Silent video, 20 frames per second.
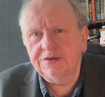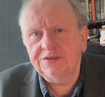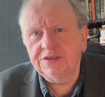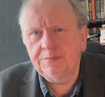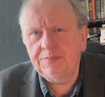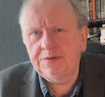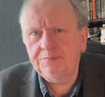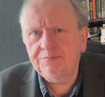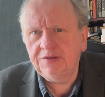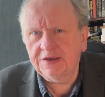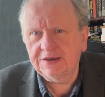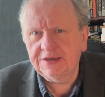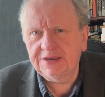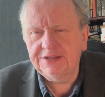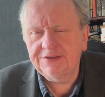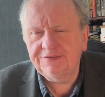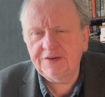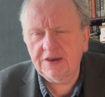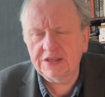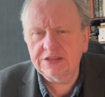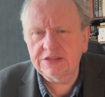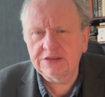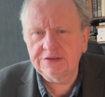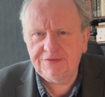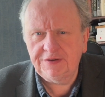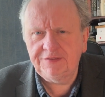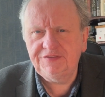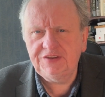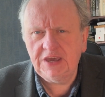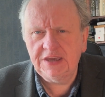they've been plugging the fact that
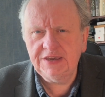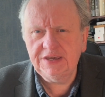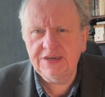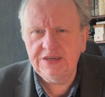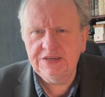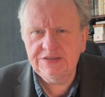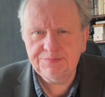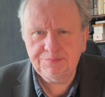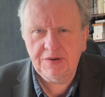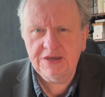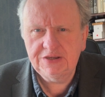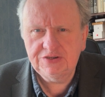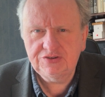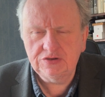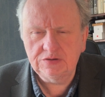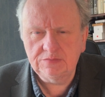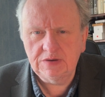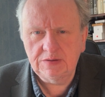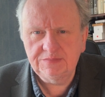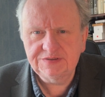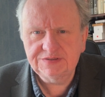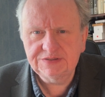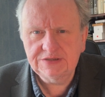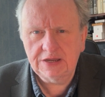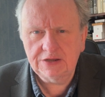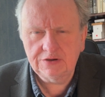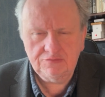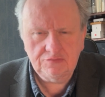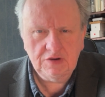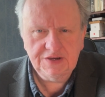58 Keys Patreon members
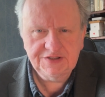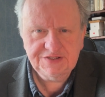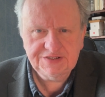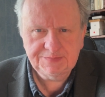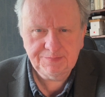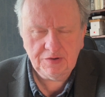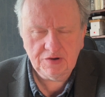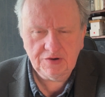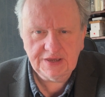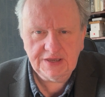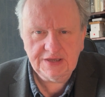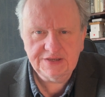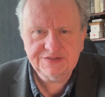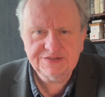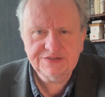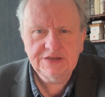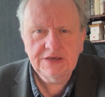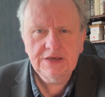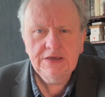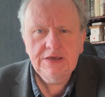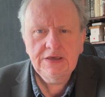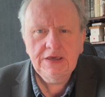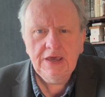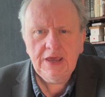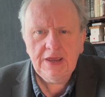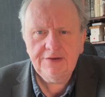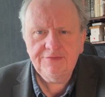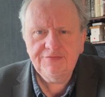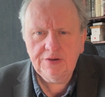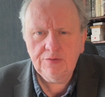get a writer's podcast
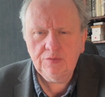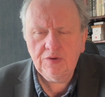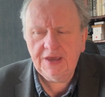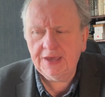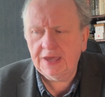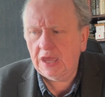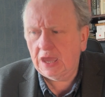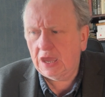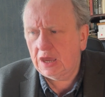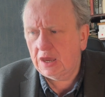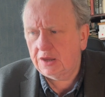every week.